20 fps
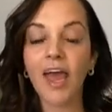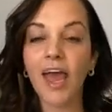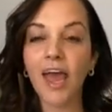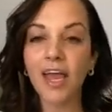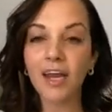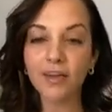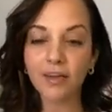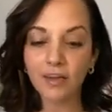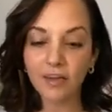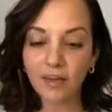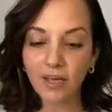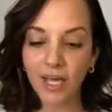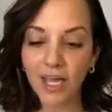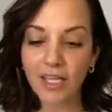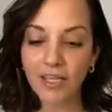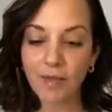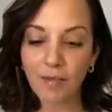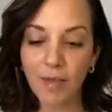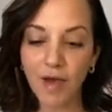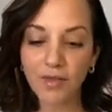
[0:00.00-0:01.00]
And
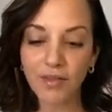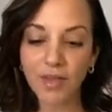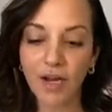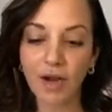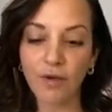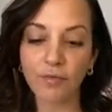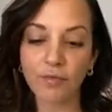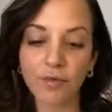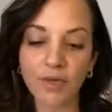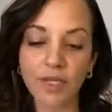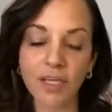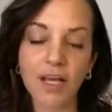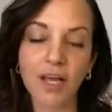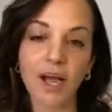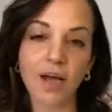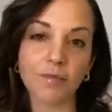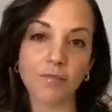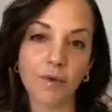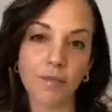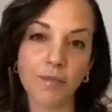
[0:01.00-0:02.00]
in the method, I really
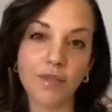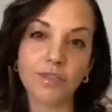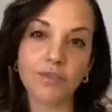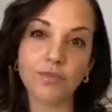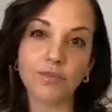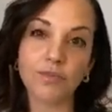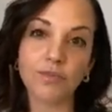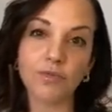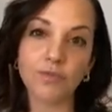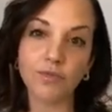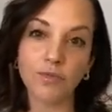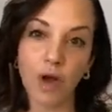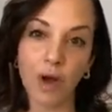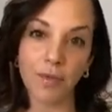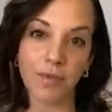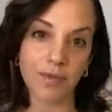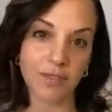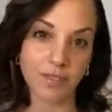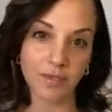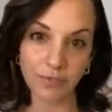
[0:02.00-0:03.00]
guide women to
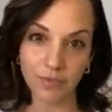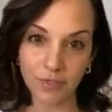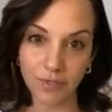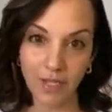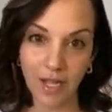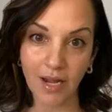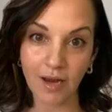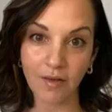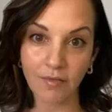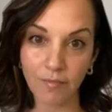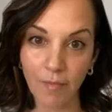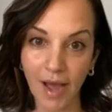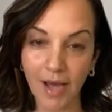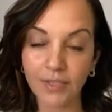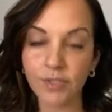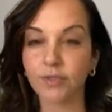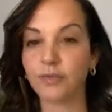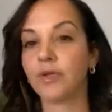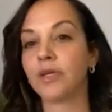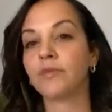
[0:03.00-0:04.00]
drop into a state of
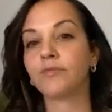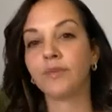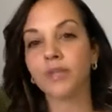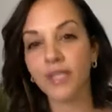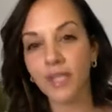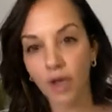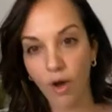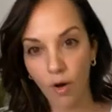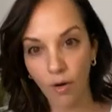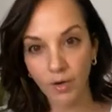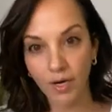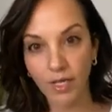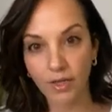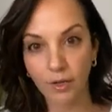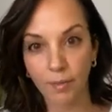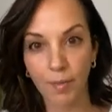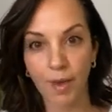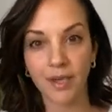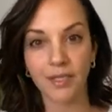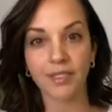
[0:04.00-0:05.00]
mastery, really owning
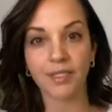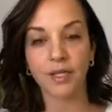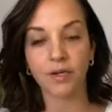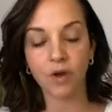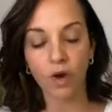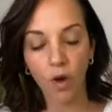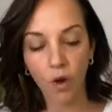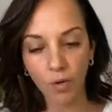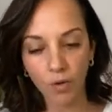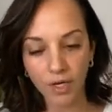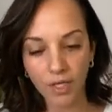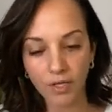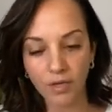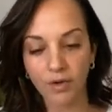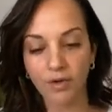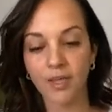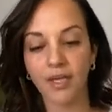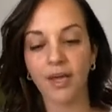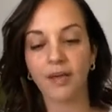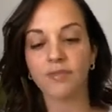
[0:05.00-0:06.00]
their medicine, owning
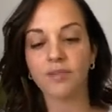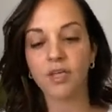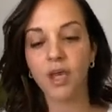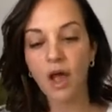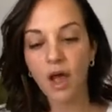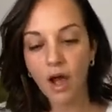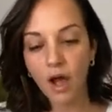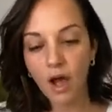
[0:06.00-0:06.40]
their gifts,